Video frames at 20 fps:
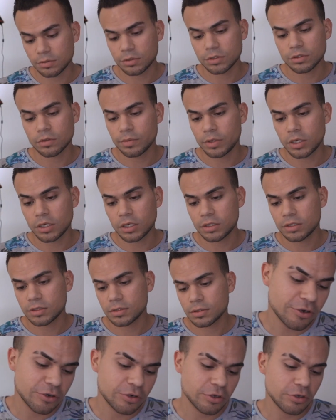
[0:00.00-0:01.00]
I'm just gonna be
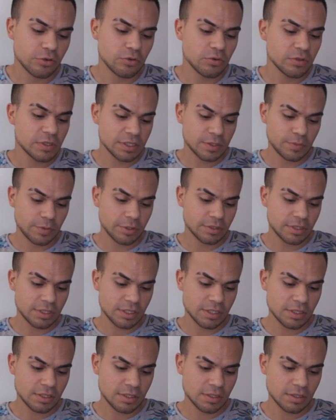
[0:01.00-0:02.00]
honest. I don't know who this
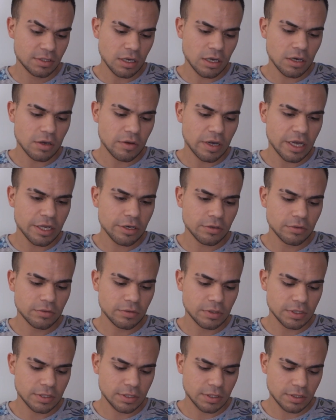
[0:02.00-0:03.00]
person is. Oh, I know
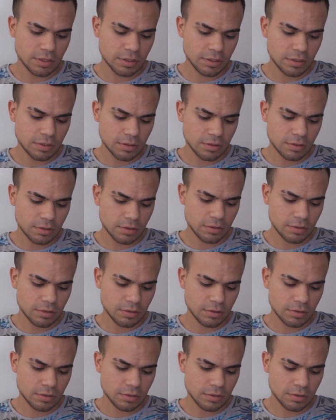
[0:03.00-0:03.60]
who this is.